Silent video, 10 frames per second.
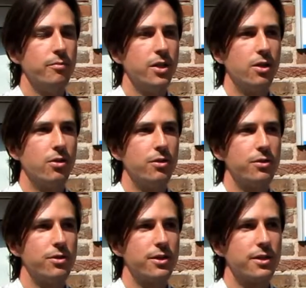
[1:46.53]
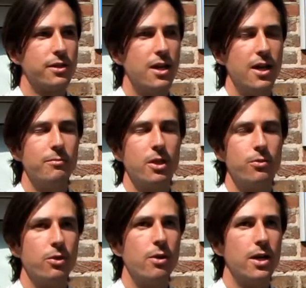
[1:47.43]
because I am now
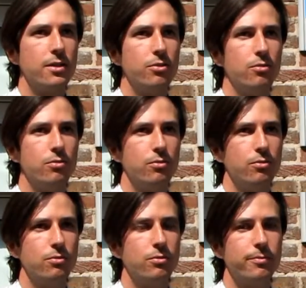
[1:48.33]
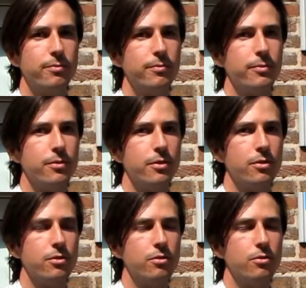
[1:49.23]
required
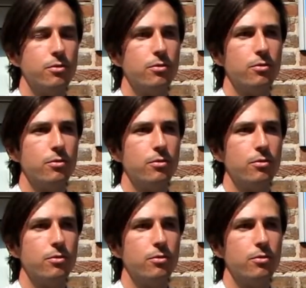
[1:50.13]
to do